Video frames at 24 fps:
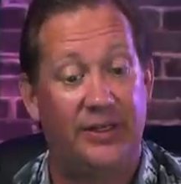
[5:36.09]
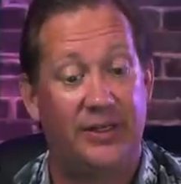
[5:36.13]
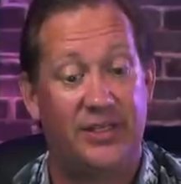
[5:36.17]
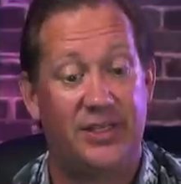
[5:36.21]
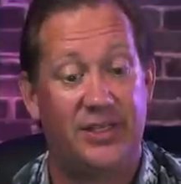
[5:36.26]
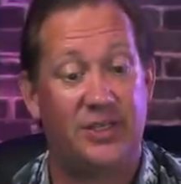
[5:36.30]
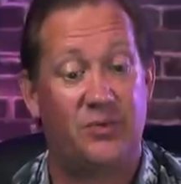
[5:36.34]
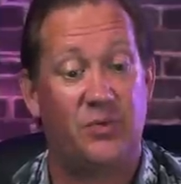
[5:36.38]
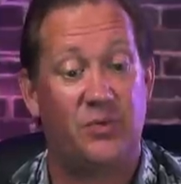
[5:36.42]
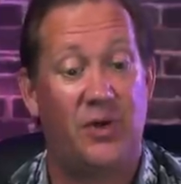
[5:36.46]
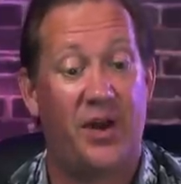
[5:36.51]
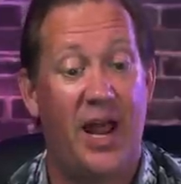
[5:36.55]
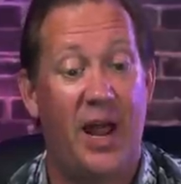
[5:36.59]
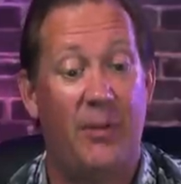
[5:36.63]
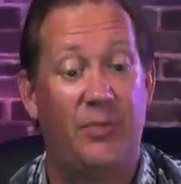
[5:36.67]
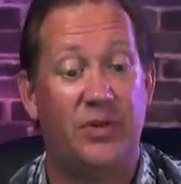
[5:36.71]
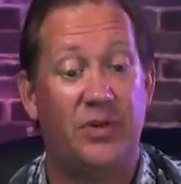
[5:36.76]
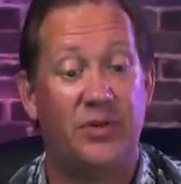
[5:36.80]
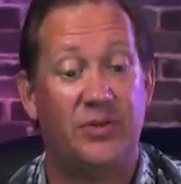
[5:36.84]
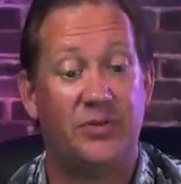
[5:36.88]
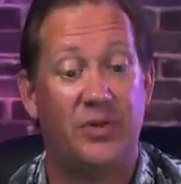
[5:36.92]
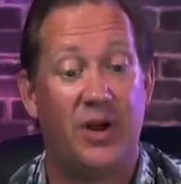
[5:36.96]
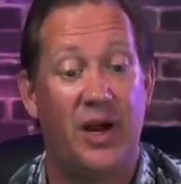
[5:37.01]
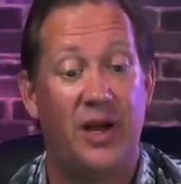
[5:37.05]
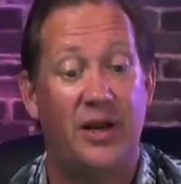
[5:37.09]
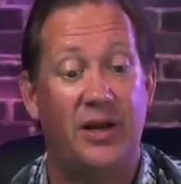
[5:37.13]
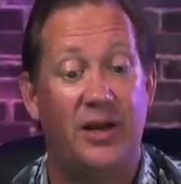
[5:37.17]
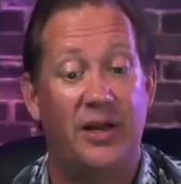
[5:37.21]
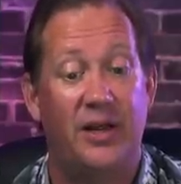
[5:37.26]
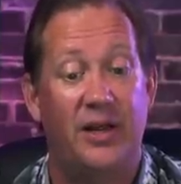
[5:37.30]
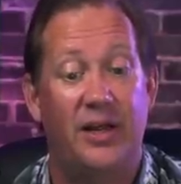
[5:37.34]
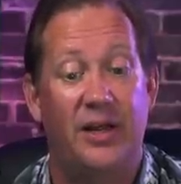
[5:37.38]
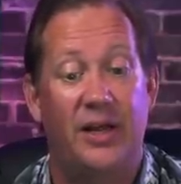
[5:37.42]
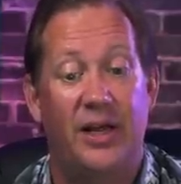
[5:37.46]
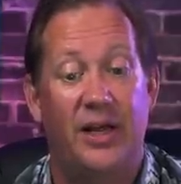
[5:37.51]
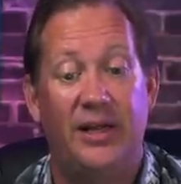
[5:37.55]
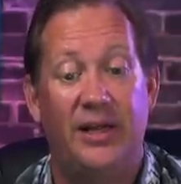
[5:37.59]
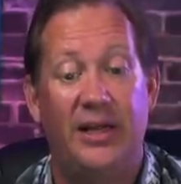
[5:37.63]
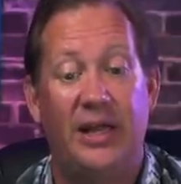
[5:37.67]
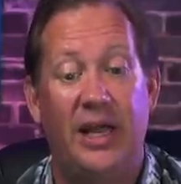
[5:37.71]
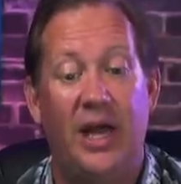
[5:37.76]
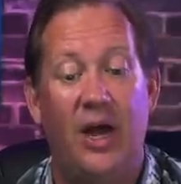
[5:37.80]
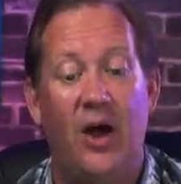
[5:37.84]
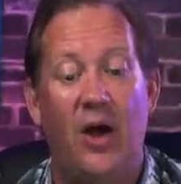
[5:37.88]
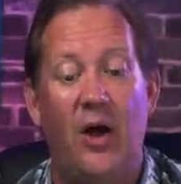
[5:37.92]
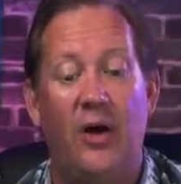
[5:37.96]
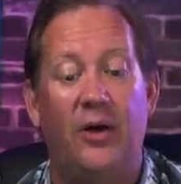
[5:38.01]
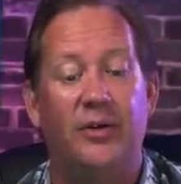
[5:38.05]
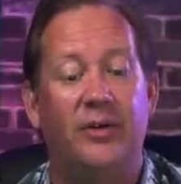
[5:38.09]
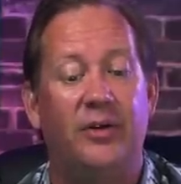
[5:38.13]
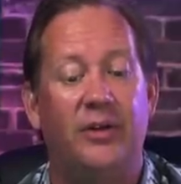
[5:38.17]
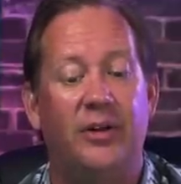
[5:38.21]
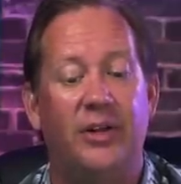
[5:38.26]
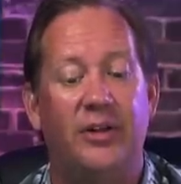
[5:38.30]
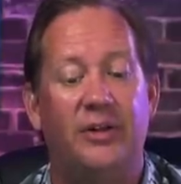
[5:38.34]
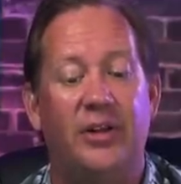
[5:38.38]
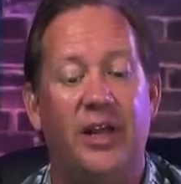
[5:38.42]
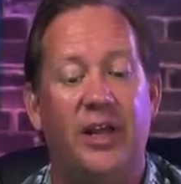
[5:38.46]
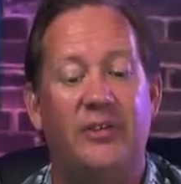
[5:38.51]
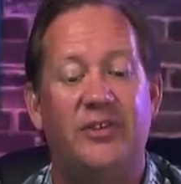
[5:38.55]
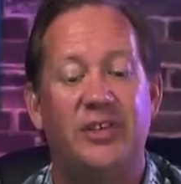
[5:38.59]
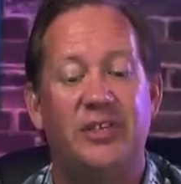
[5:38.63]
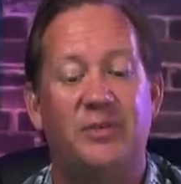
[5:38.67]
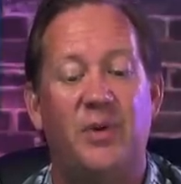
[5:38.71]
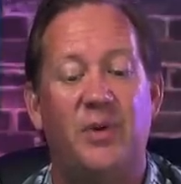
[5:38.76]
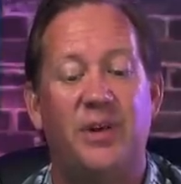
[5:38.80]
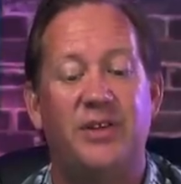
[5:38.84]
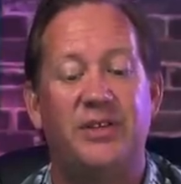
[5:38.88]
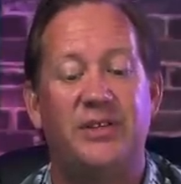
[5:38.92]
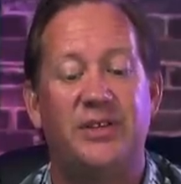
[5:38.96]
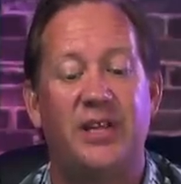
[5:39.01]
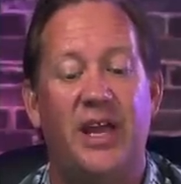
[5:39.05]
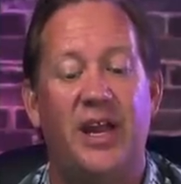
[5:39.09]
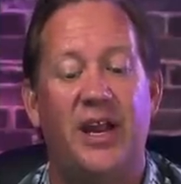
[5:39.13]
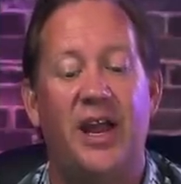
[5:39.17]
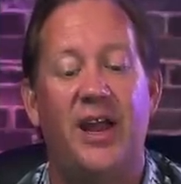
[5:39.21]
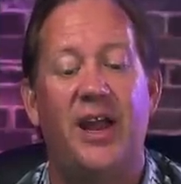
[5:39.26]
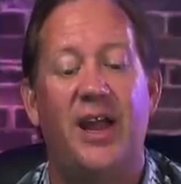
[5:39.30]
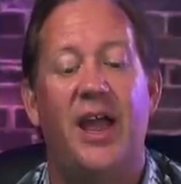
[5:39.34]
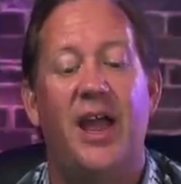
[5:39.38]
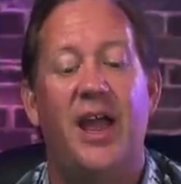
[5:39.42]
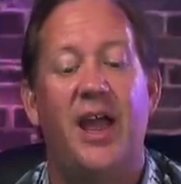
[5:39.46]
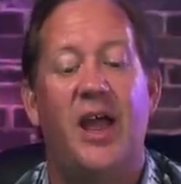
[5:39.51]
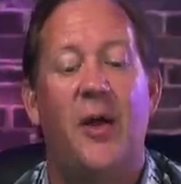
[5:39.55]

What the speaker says: It's just what happens, right? Yeah, and they've just been said,